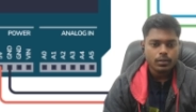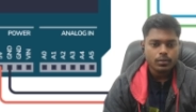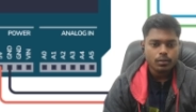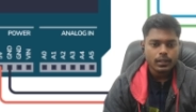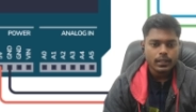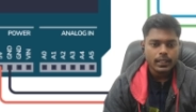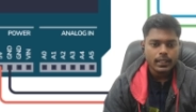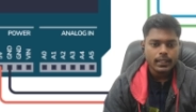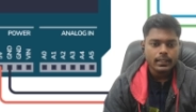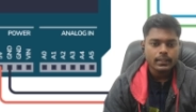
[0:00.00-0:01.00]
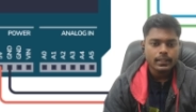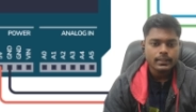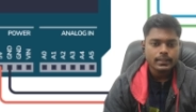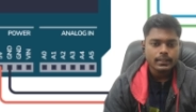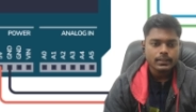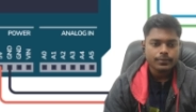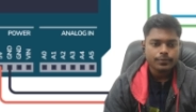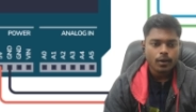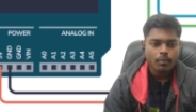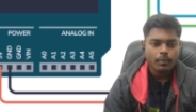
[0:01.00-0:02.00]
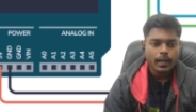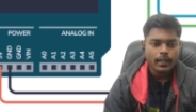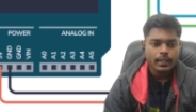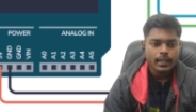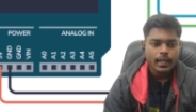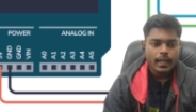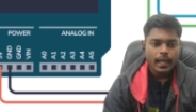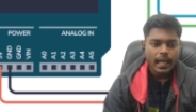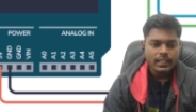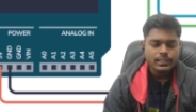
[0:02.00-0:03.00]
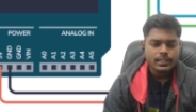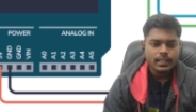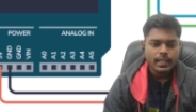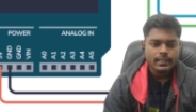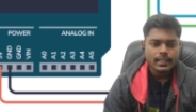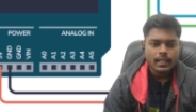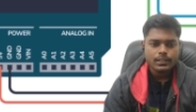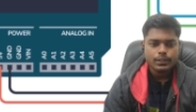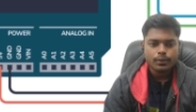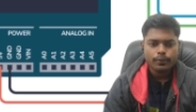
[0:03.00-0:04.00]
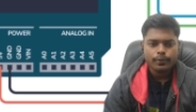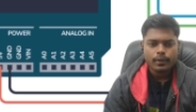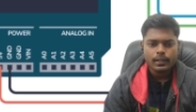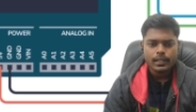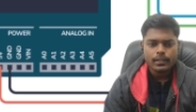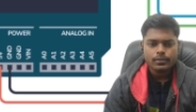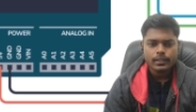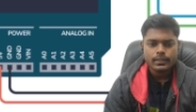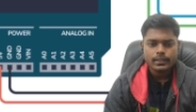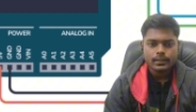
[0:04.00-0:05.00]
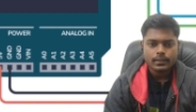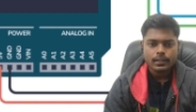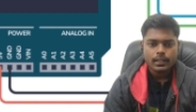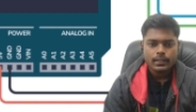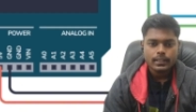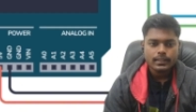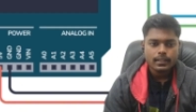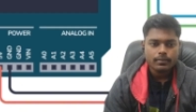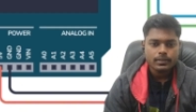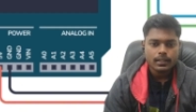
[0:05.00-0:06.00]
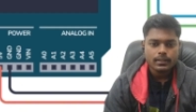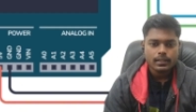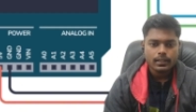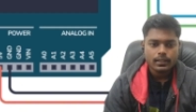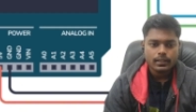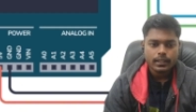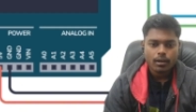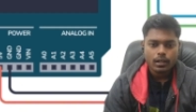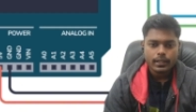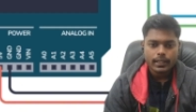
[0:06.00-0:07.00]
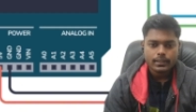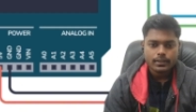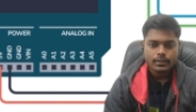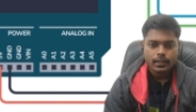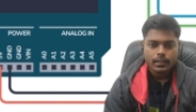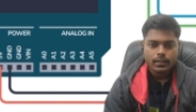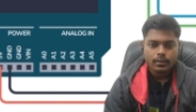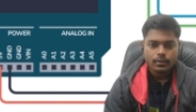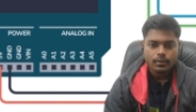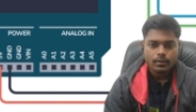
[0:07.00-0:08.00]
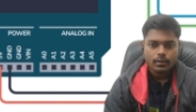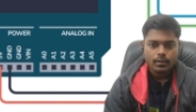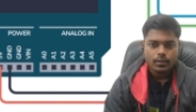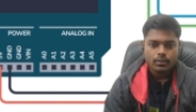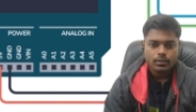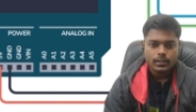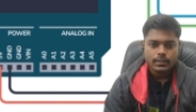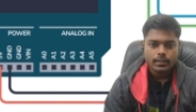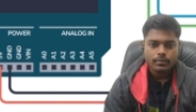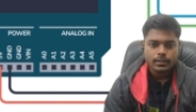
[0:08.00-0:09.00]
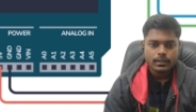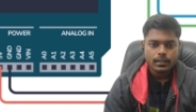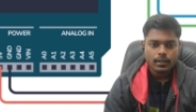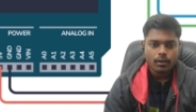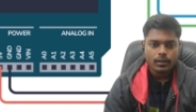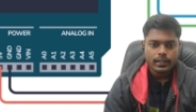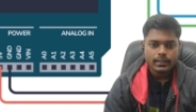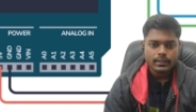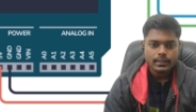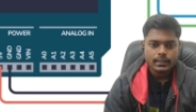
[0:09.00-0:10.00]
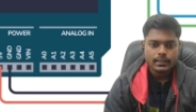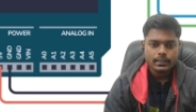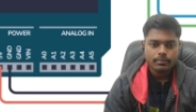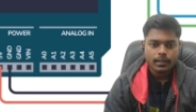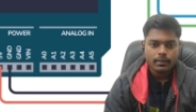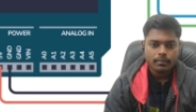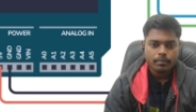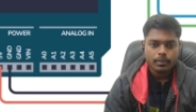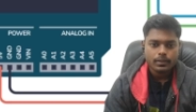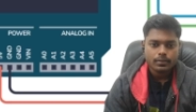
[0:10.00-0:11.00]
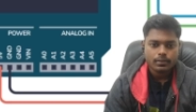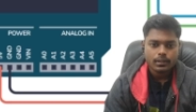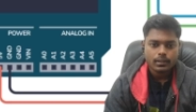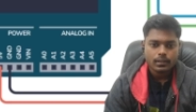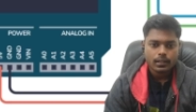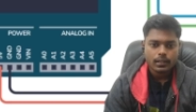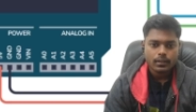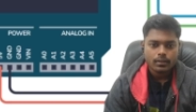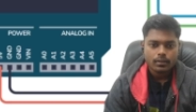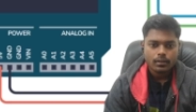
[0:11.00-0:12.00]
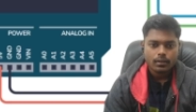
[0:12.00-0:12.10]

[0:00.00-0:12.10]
code to read distance from an HCSR04 ultrasonic sensor. This comes under the context. Right? So this comes under context. This is my persona, right?